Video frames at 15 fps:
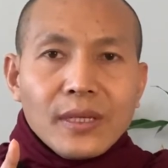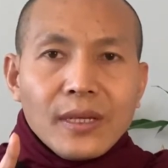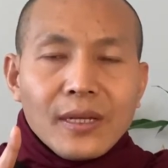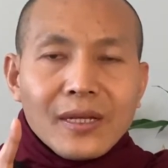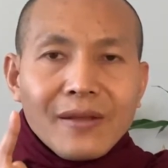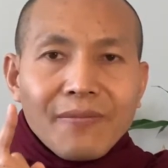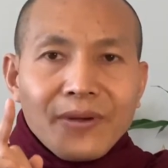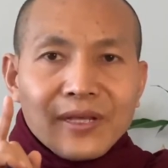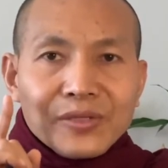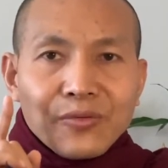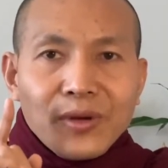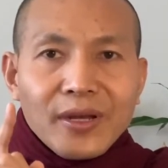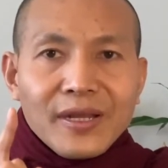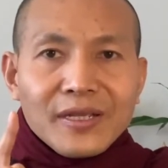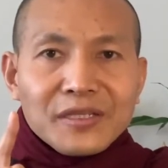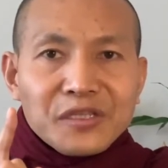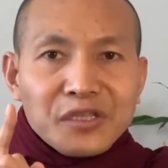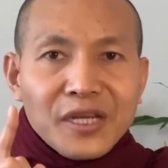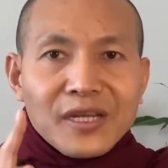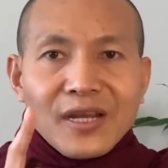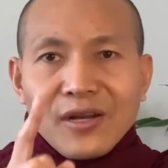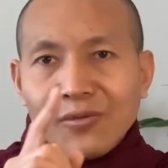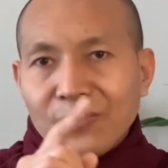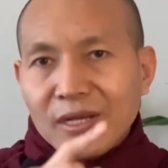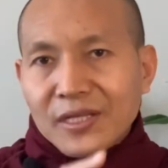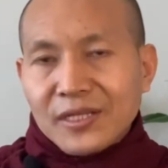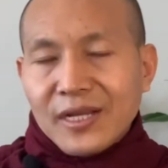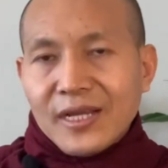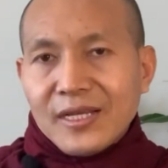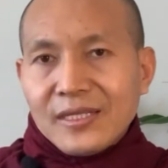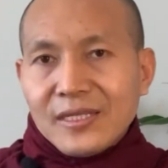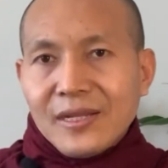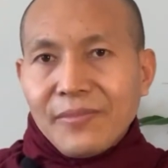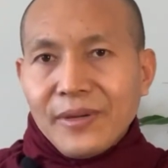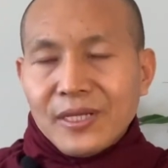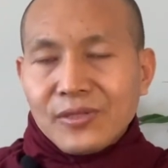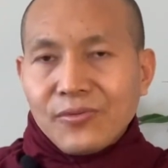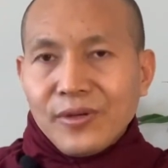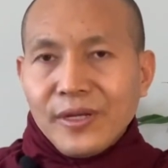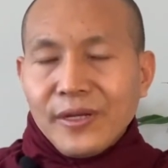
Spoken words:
the best way is Chaitanya Vipassana is the best way.